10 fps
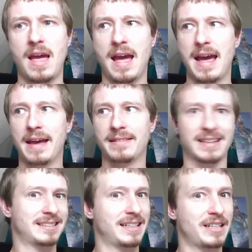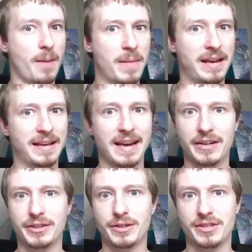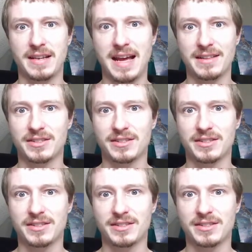And like I said, not many characters in that,